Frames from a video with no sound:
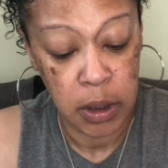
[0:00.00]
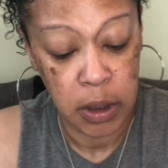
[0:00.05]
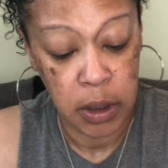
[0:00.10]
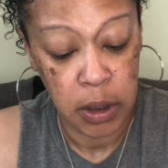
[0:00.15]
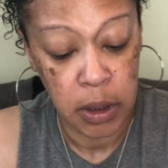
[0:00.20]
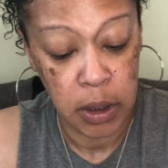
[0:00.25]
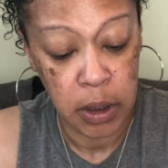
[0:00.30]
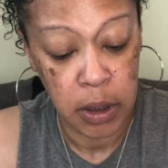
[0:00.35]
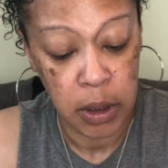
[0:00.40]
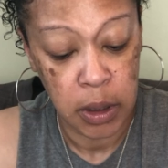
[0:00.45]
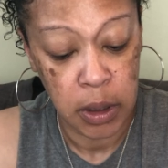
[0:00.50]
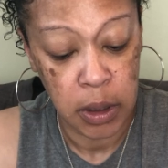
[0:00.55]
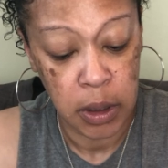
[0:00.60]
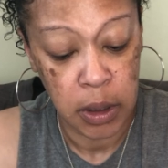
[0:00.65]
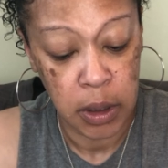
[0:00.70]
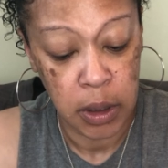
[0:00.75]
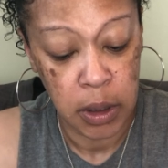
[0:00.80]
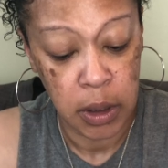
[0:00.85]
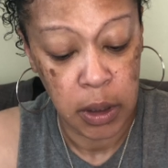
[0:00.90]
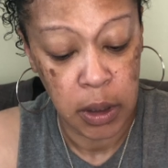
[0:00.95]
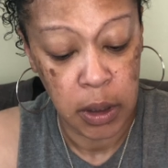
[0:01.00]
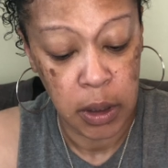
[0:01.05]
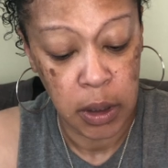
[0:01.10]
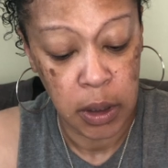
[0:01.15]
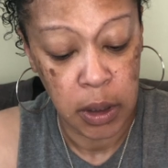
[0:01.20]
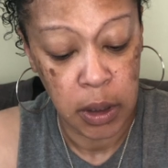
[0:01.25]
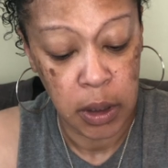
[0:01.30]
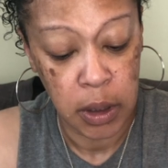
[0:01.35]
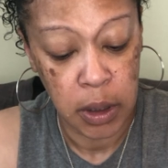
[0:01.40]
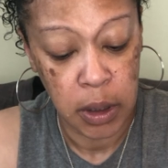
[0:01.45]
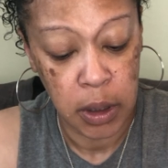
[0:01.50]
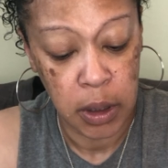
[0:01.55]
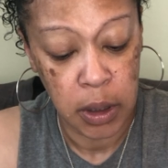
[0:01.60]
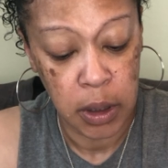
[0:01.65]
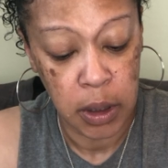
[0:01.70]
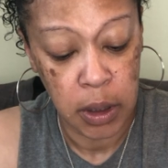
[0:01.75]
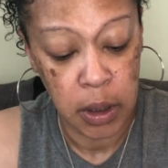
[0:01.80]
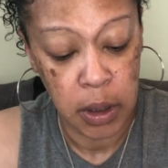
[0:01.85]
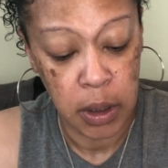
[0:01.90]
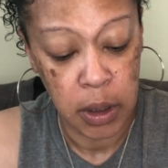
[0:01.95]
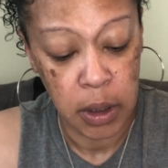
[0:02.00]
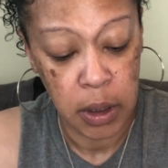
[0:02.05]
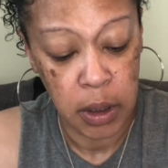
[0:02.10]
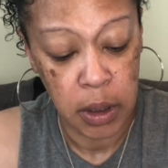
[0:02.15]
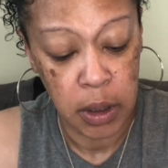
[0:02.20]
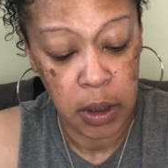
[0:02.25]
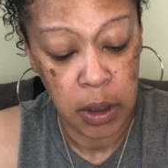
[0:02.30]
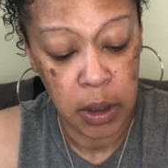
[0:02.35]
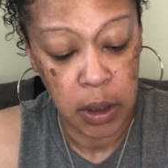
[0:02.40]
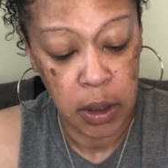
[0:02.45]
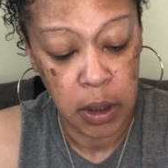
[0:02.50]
(no one is talking)